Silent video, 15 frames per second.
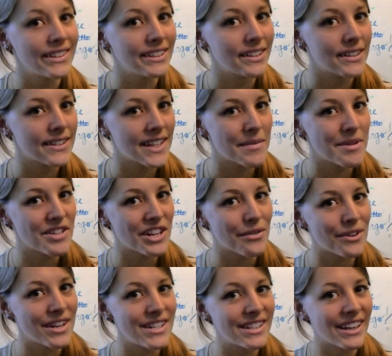it on Sami J
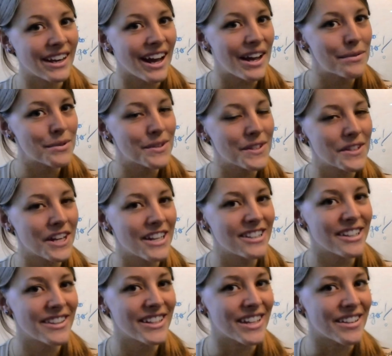Reads, and I will see you guys
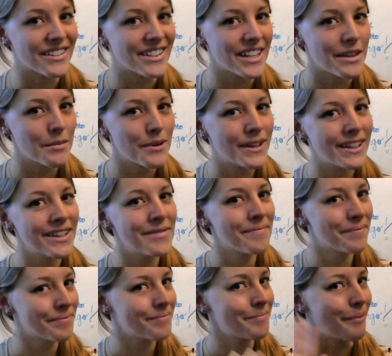on the other side of the book.
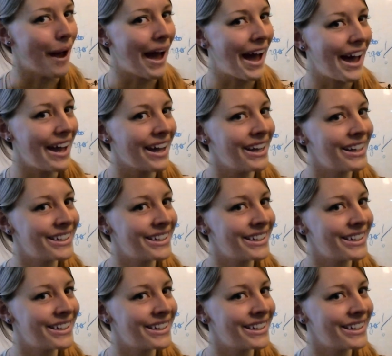Bye!